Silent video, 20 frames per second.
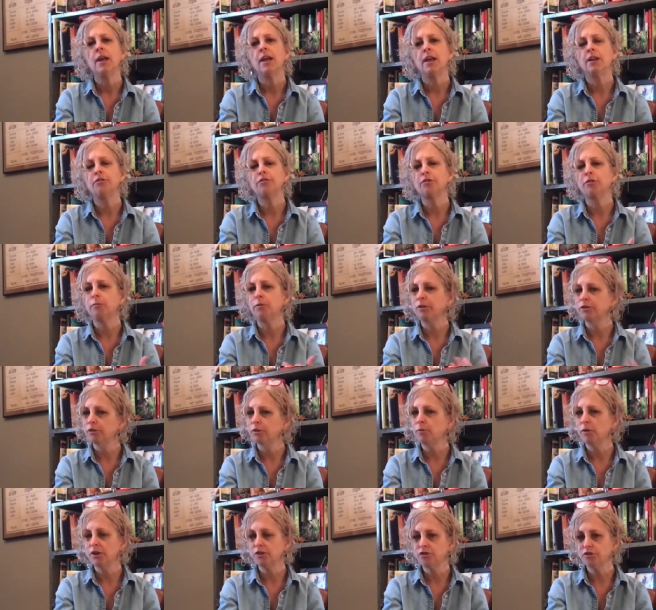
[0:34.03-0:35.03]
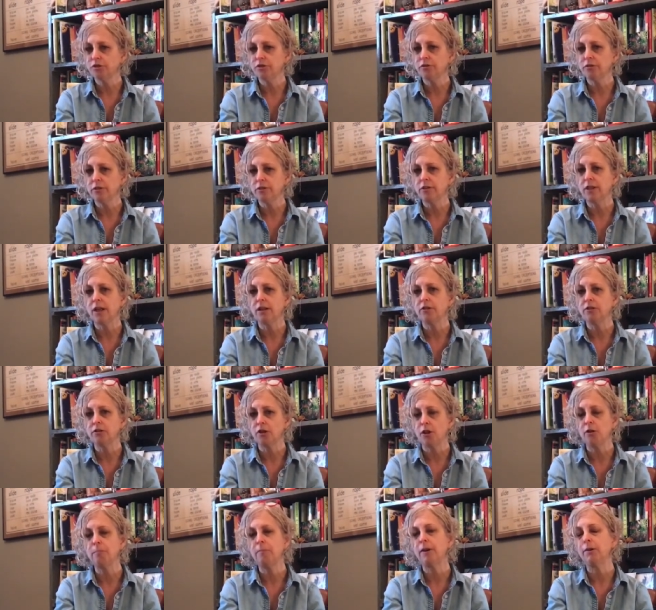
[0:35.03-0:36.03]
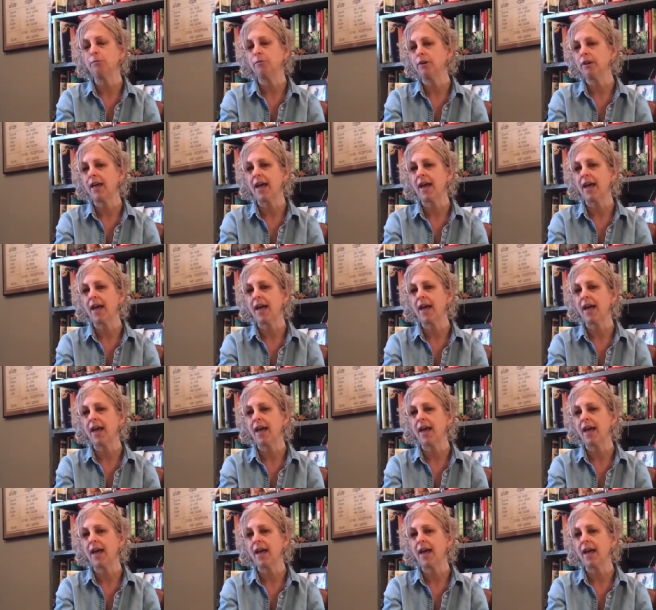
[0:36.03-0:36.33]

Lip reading: And so it's a question that y'all might want